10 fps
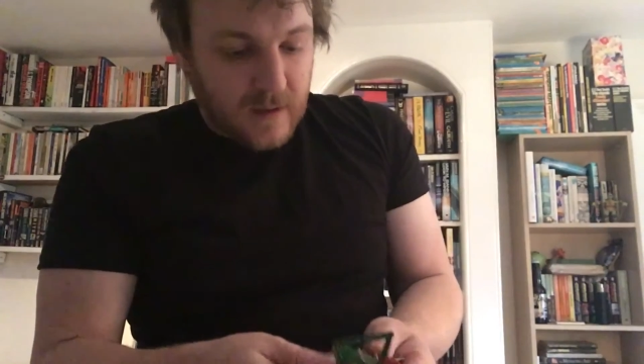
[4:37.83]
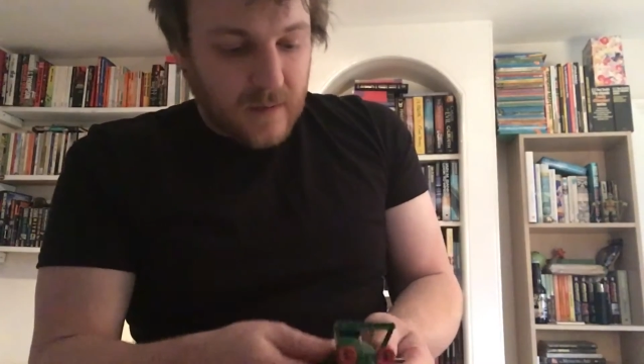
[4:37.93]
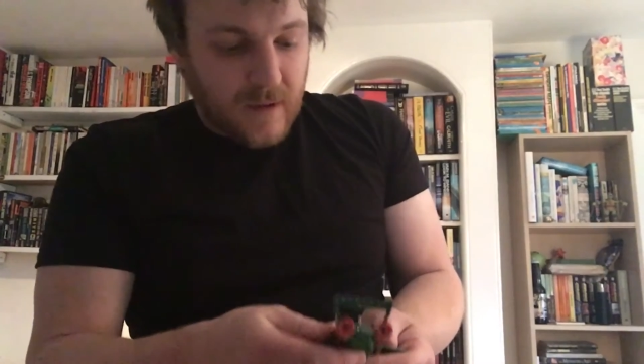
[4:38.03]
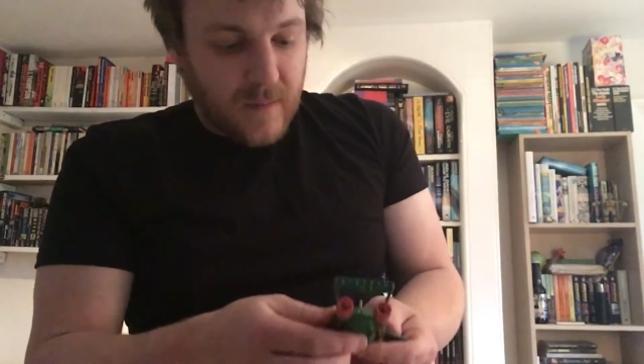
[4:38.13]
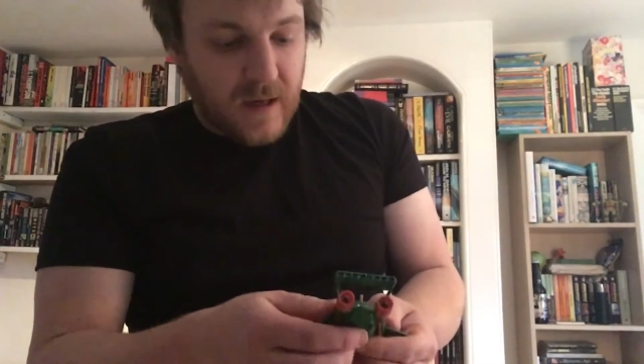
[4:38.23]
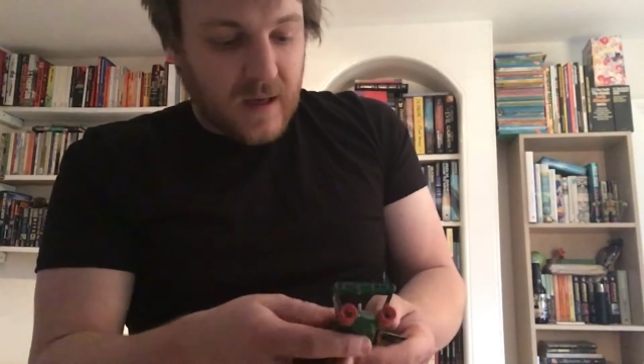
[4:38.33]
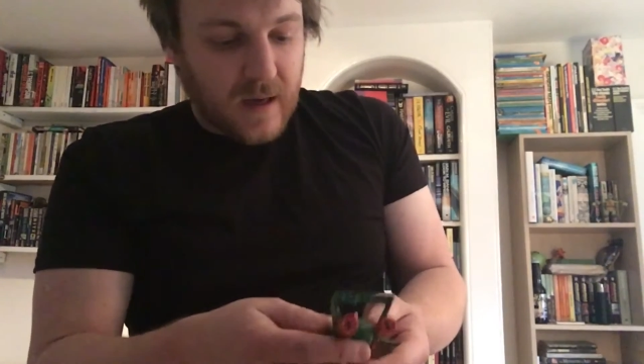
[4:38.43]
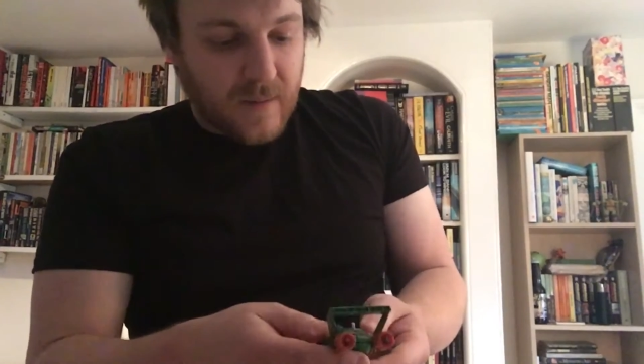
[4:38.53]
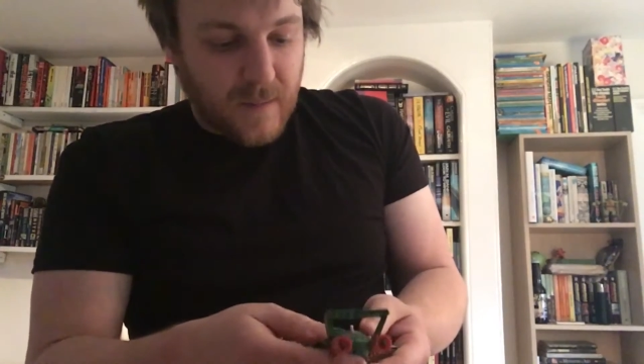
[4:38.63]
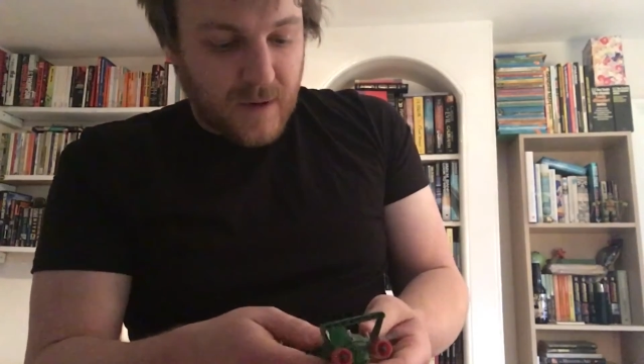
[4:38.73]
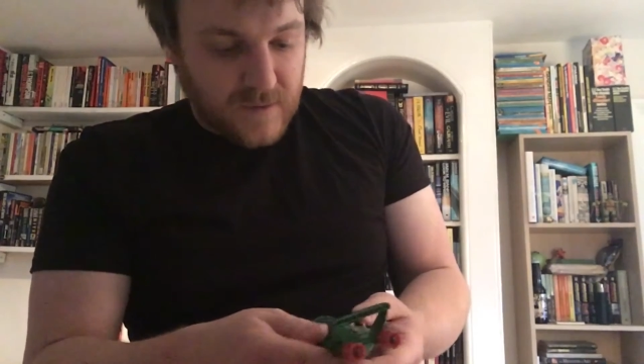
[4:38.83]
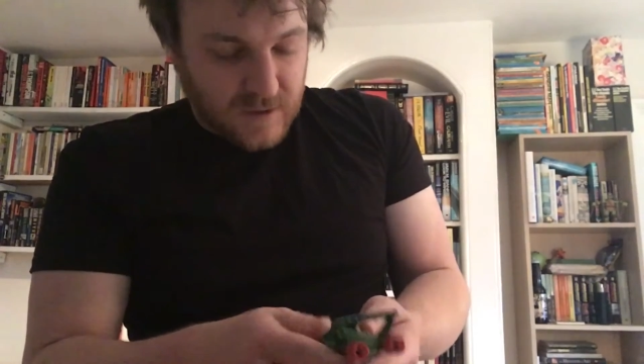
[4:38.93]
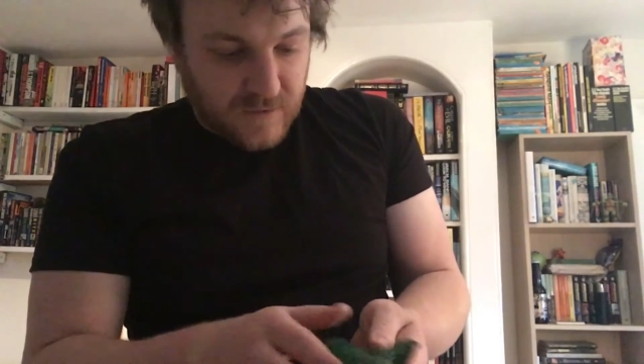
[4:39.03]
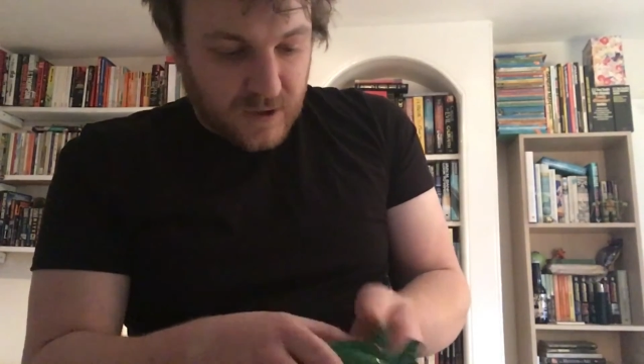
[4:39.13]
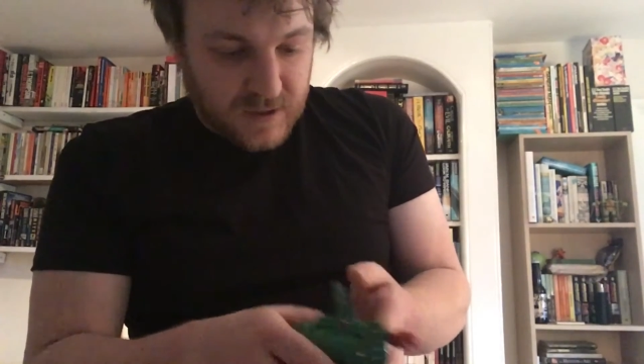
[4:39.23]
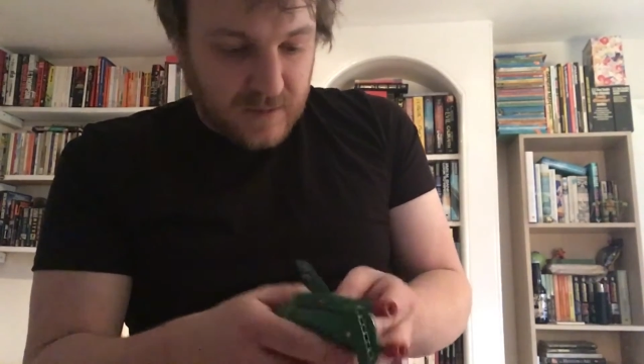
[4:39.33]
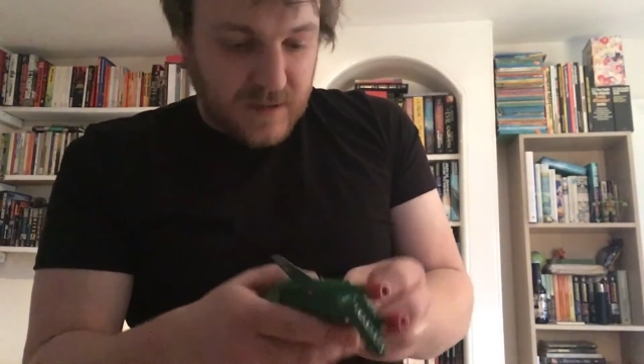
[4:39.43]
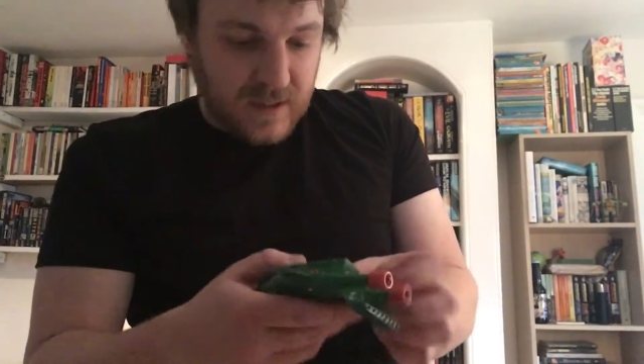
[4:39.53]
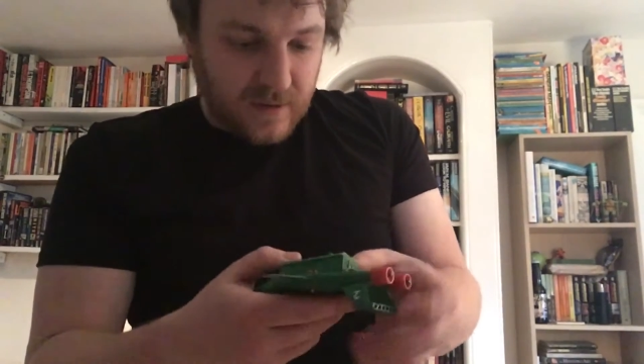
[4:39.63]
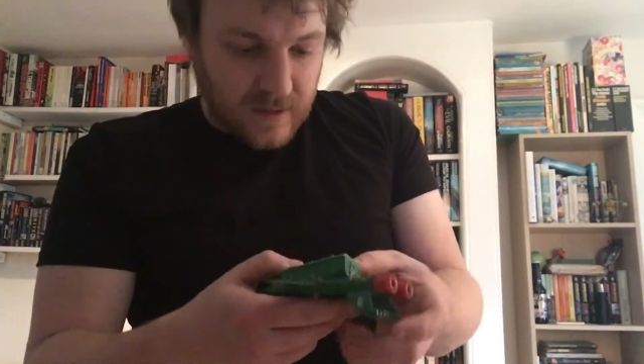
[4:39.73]
Maybe my brothers have got some
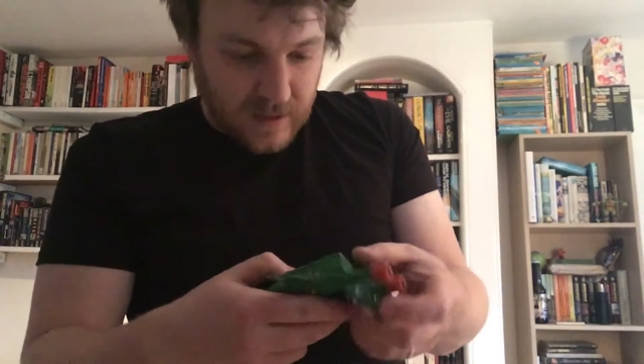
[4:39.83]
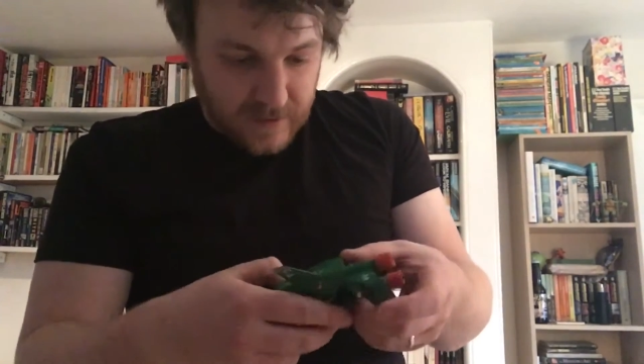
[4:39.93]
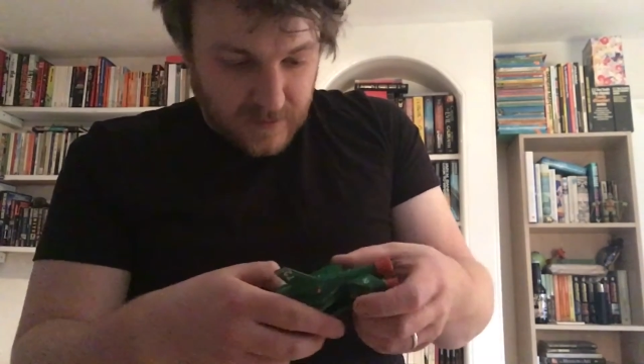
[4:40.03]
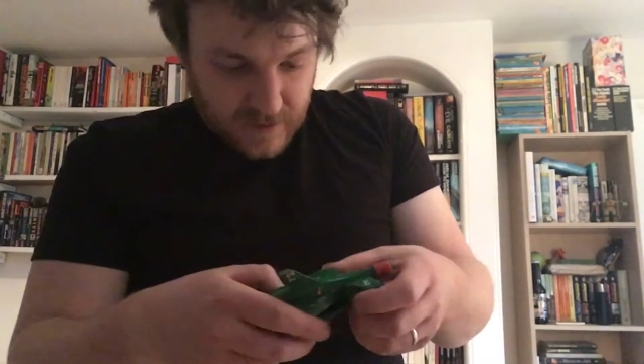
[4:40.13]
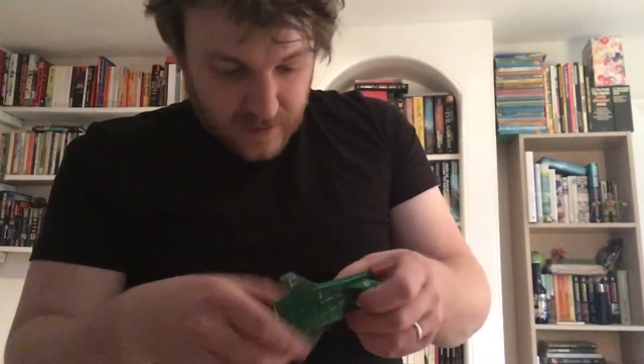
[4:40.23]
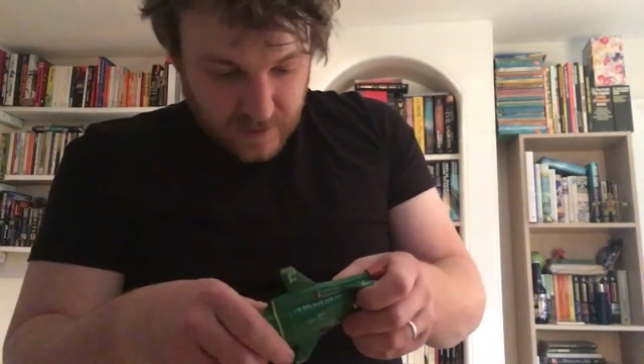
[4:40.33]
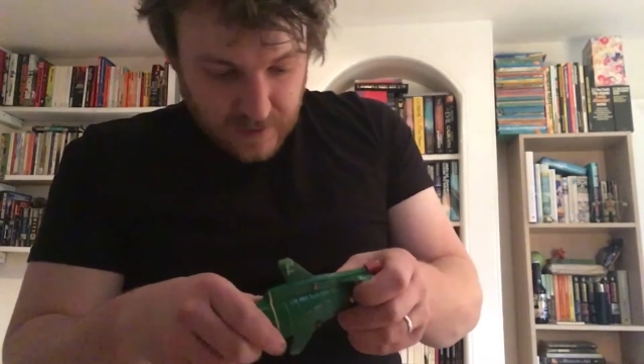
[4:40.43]
still. I don't know.